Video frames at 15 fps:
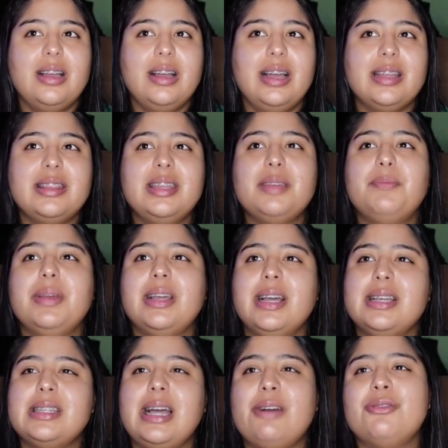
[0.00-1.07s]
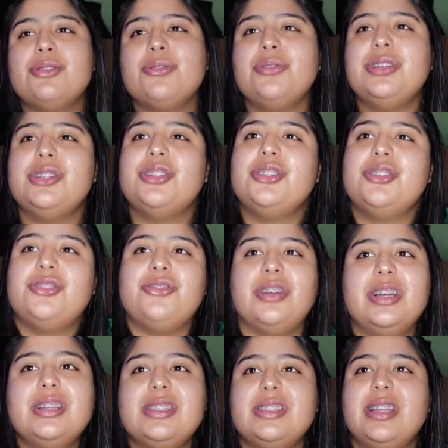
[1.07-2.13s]
I think because I was already
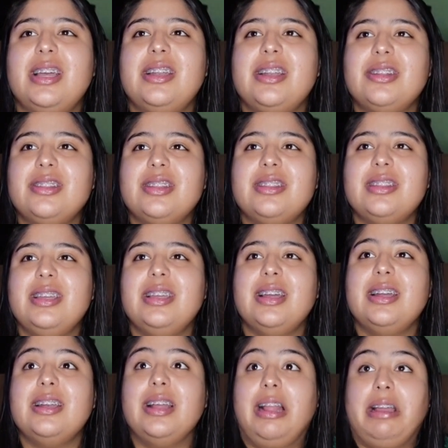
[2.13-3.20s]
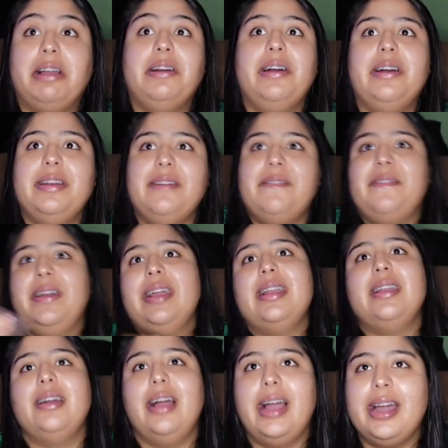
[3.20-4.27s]
stressed, another thing, and like an event
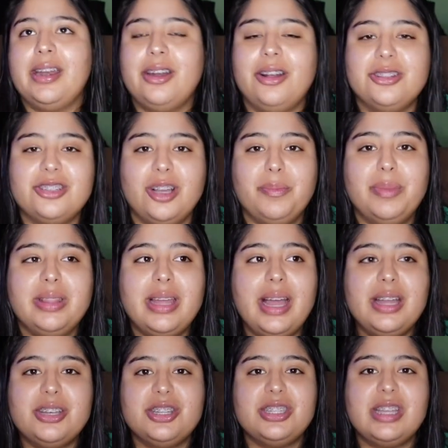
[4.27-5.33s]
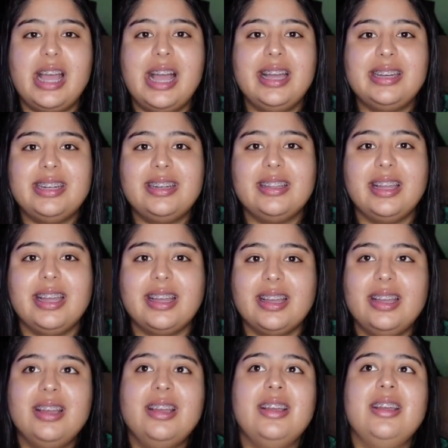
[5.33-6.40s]
added on top of that just added like
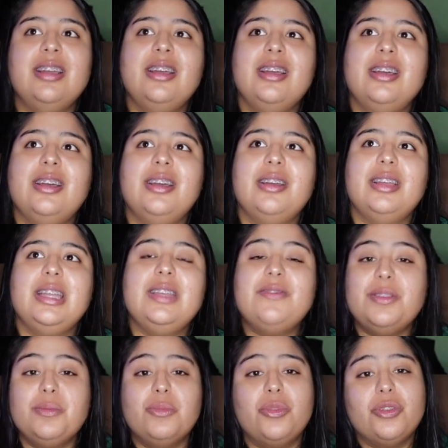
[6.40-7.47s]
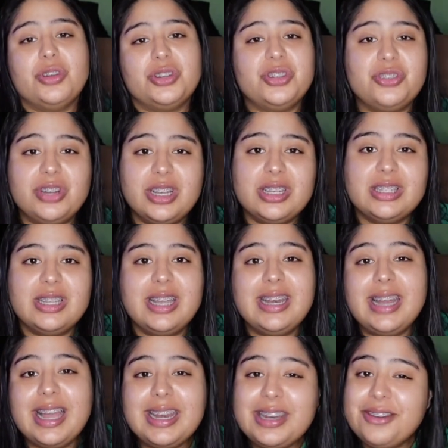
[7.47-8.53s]
even more stress.
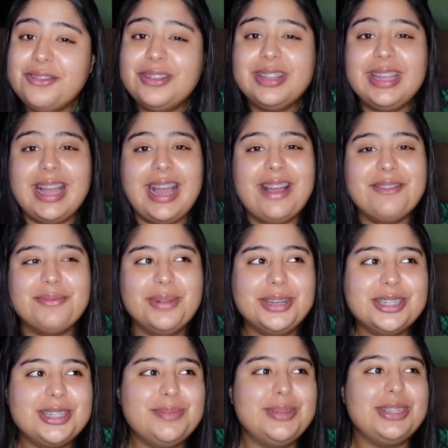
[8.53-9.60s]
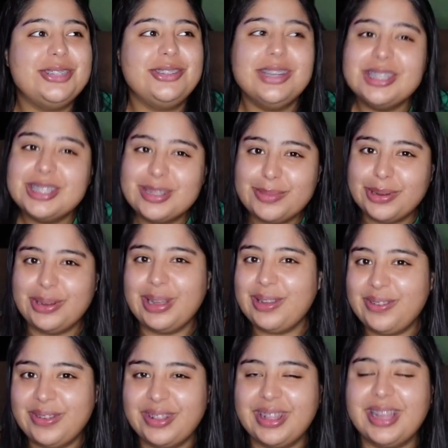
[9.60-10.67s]
And I didn't really have much to be stressed about, I
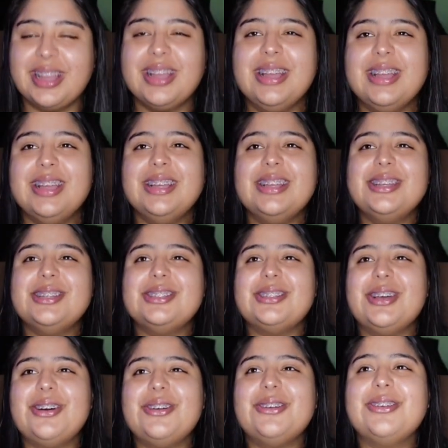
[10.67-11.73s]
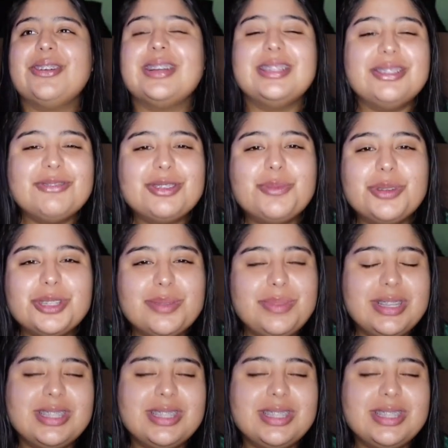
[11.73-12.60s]
feel like. So, because it was supposed to be a